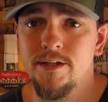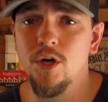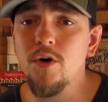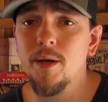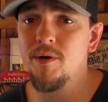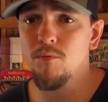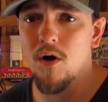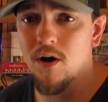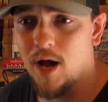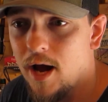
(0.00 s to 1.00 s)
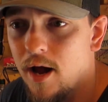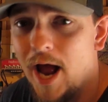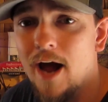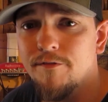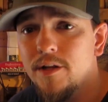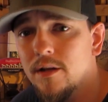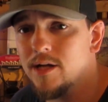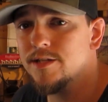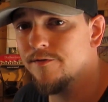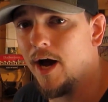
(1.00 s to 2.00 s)
Don't get me wrong, having
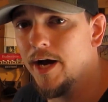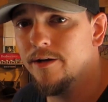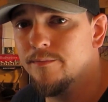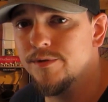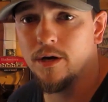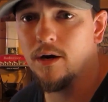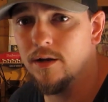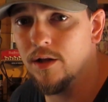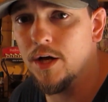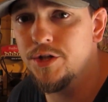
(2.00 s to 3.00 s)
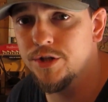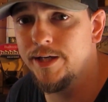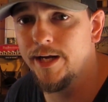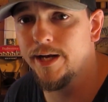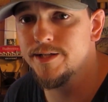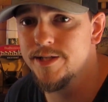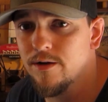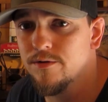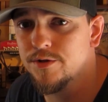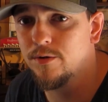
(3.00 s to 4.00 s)
lots of items are a luxury and it
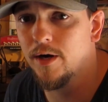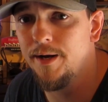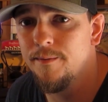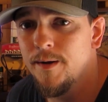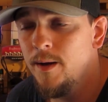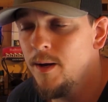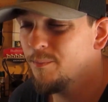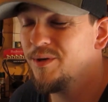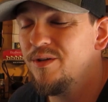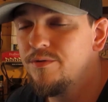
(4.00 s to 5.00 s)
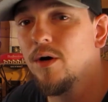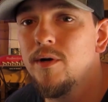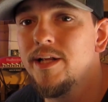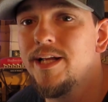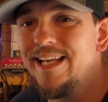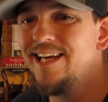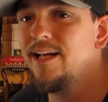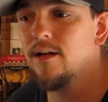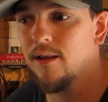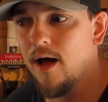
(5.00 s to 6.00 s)
sounds great, but you don't really need
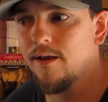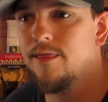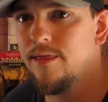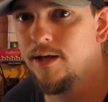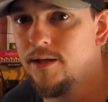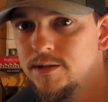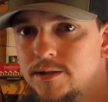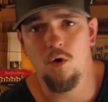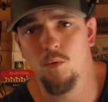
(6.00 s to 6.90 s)
a lot of things.